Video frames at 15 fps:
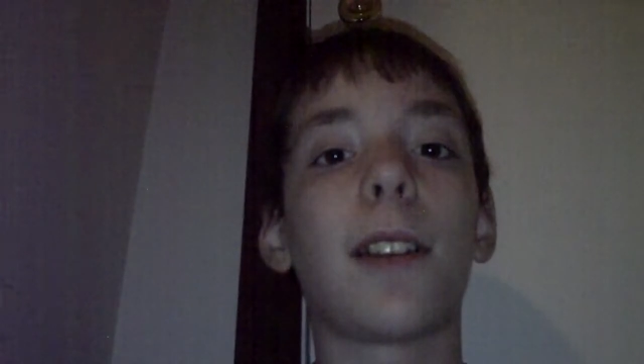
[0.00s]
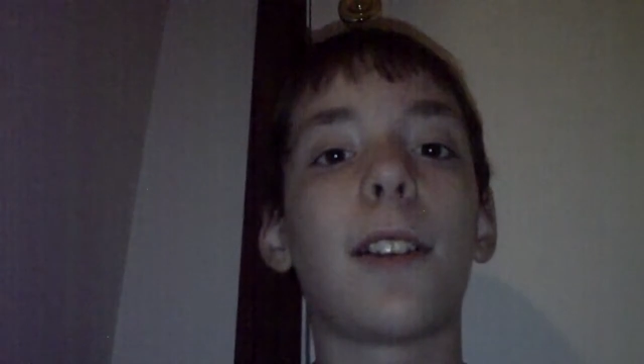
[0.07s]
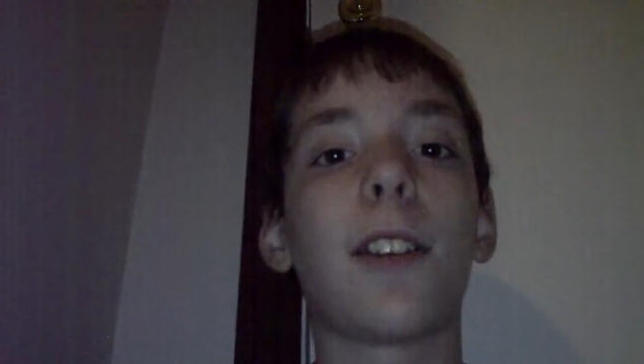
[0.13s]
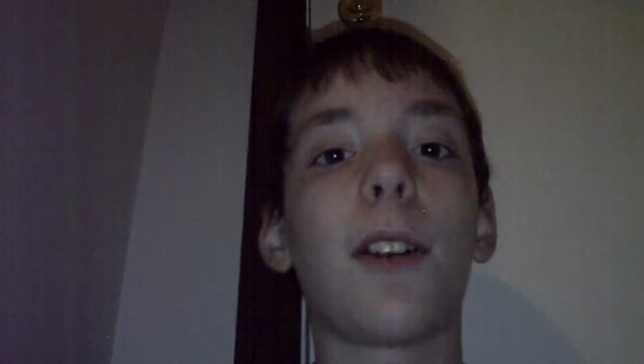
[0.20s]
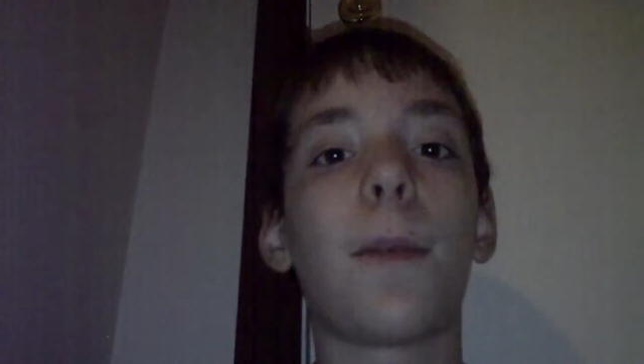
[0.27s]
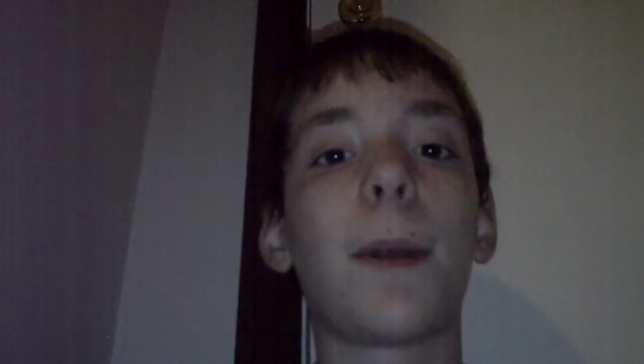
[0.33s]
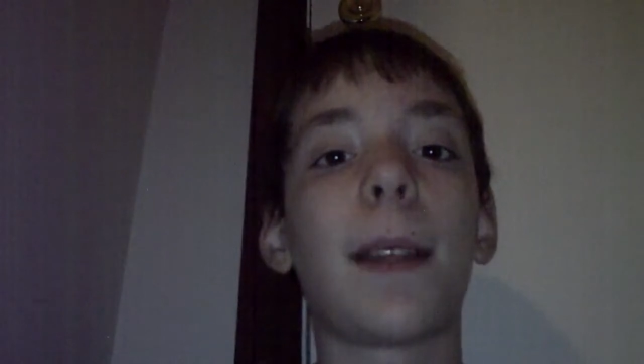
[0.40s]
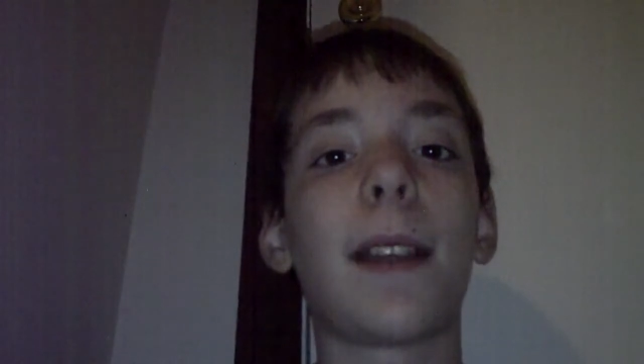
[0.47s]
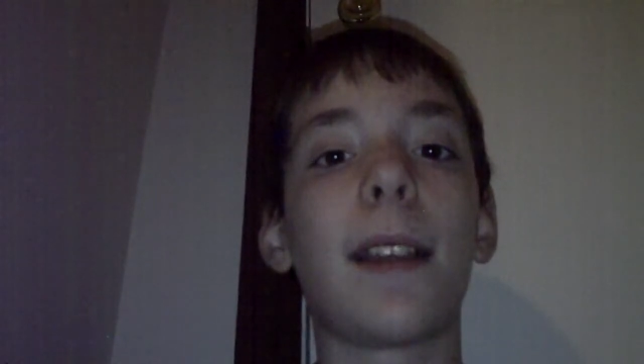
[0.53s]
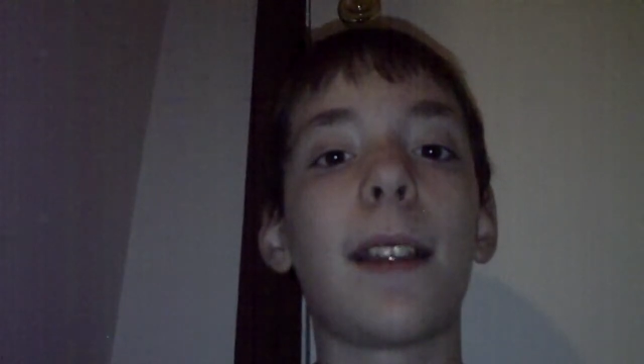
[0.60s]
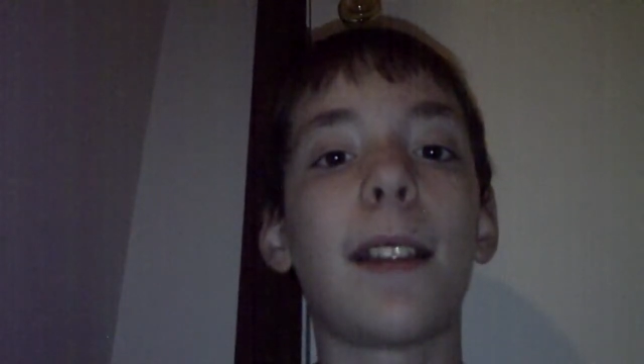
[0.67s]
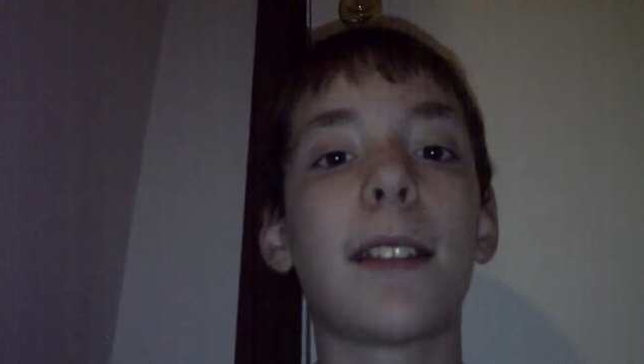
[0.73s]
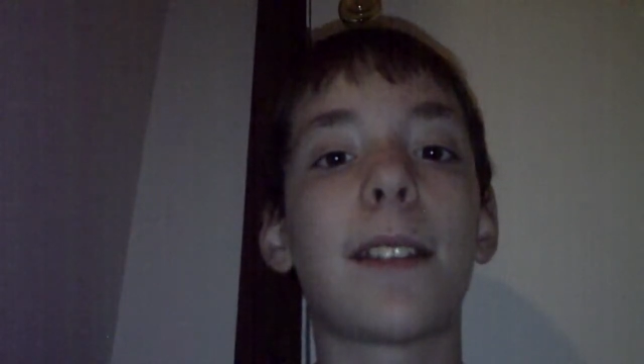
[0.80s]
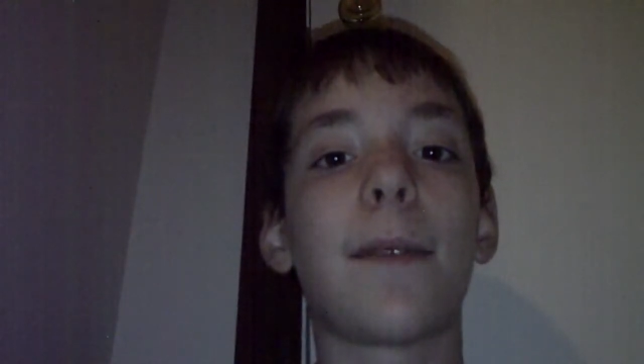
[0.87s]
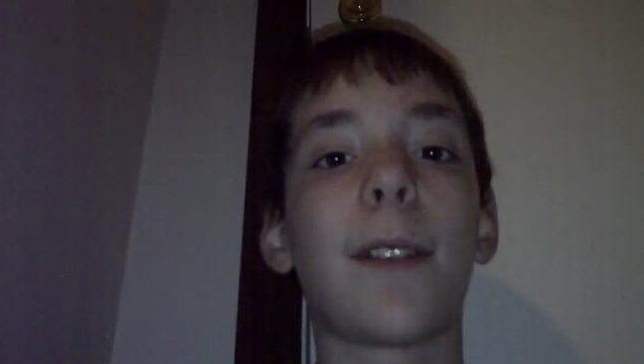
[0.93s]
nobody
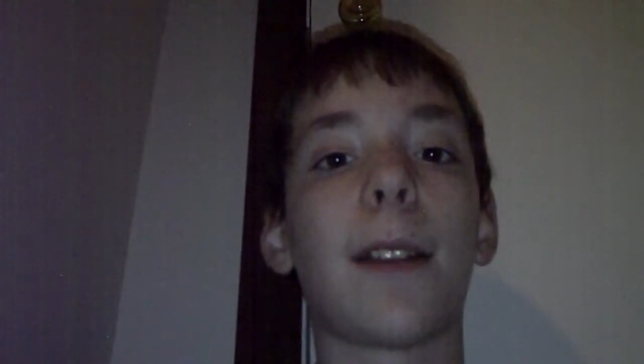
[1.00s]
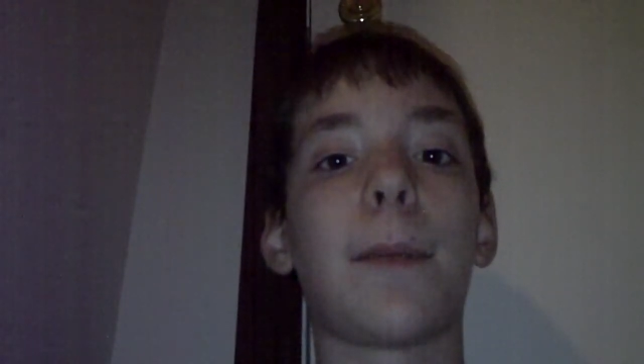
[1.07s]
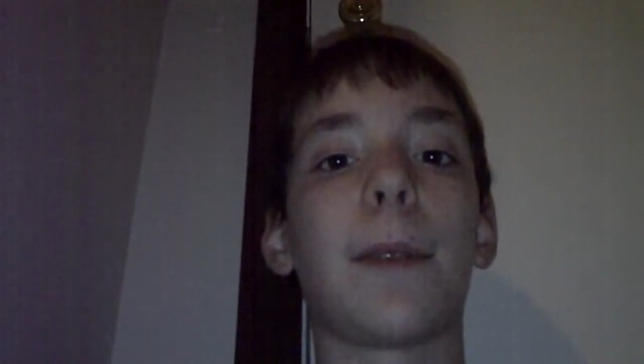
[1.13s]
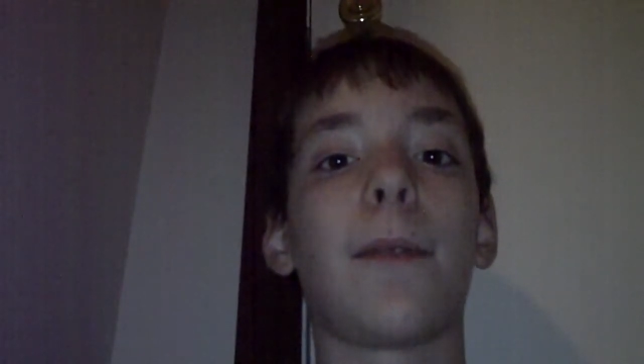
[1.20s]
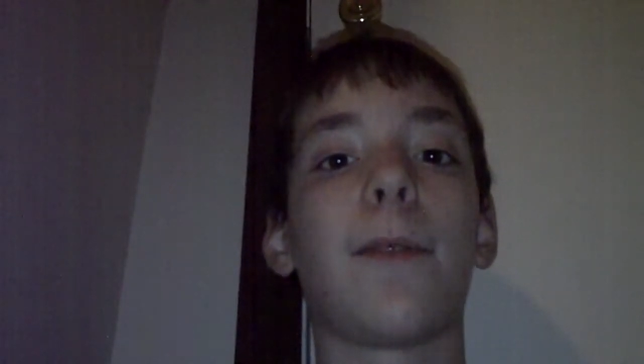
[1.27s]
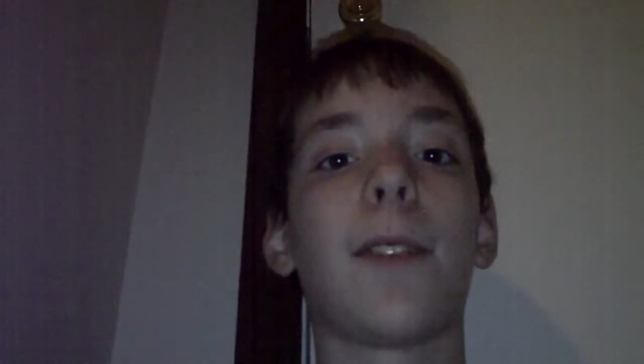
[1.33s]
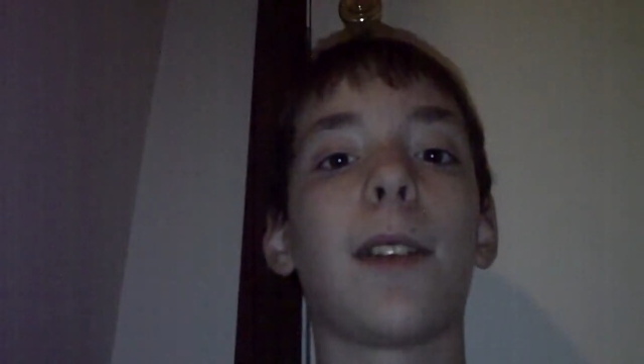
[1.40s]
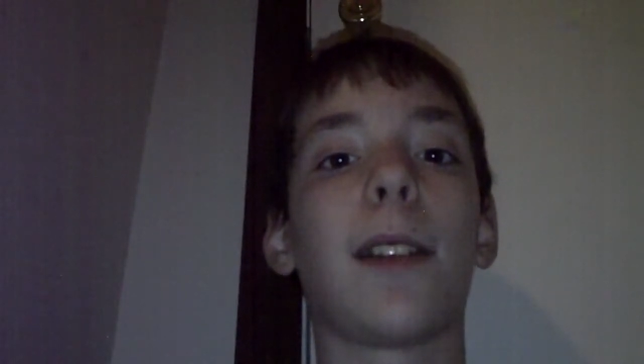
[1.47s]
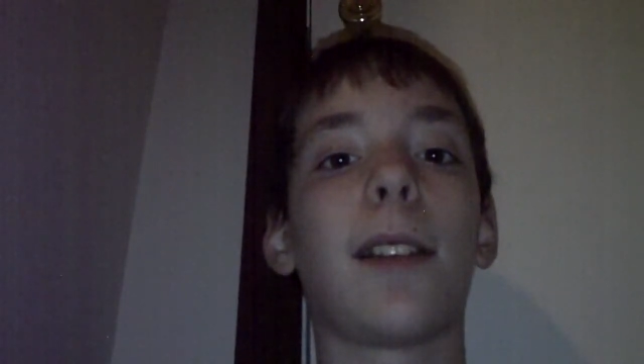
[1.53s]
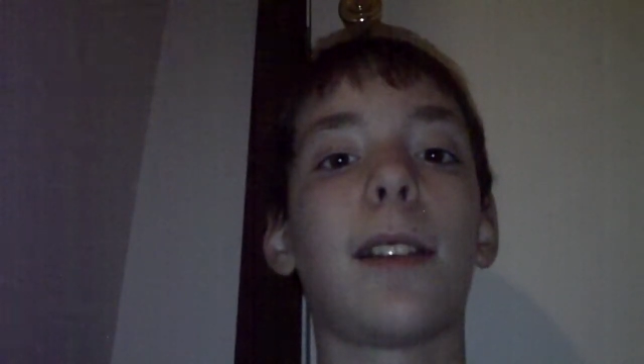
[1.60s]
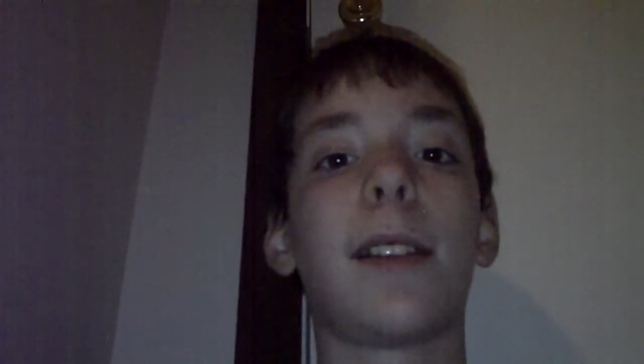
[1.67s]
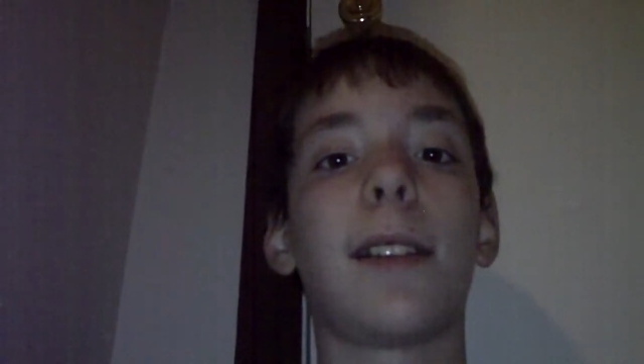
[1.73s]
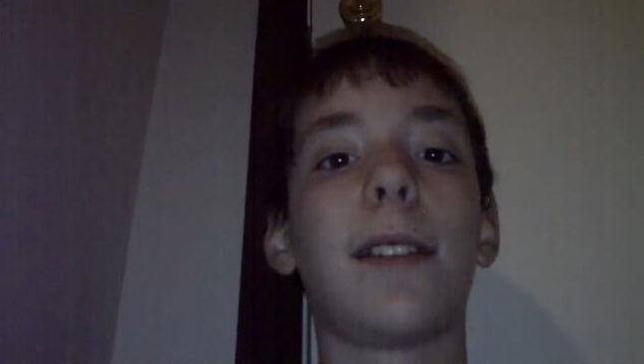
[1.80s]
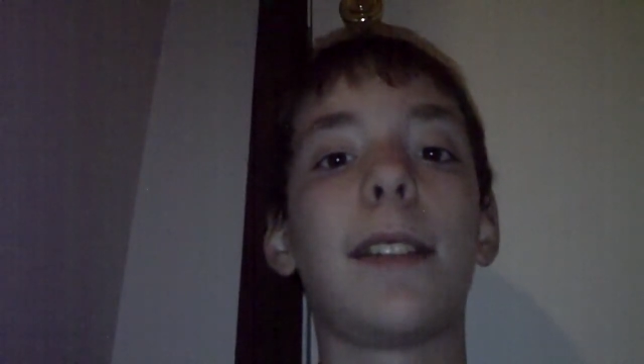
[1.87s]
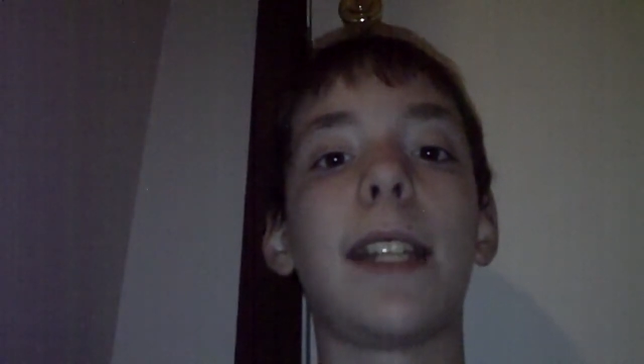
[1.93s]
is developing for
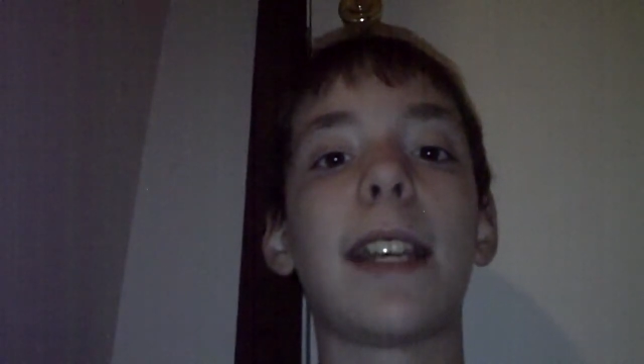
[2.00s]
it.